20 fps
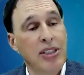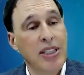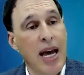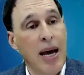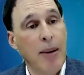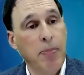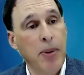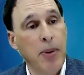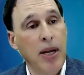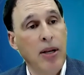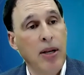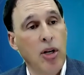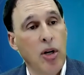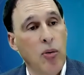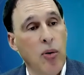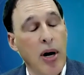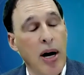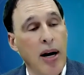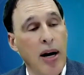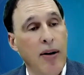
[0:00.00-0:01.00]
that being the
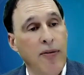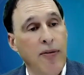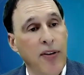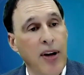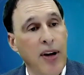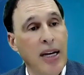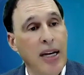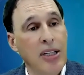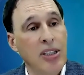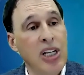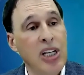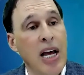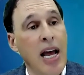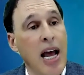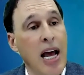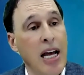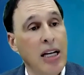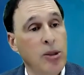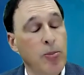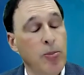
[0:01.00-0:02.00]
chronic phase,
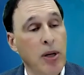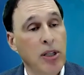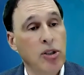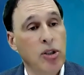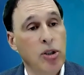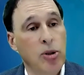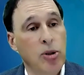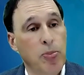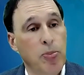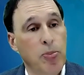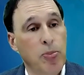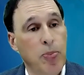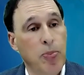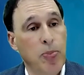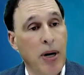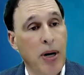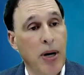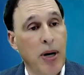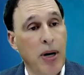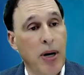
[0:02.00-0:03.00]
as much as
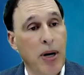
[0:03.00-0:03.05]
possible.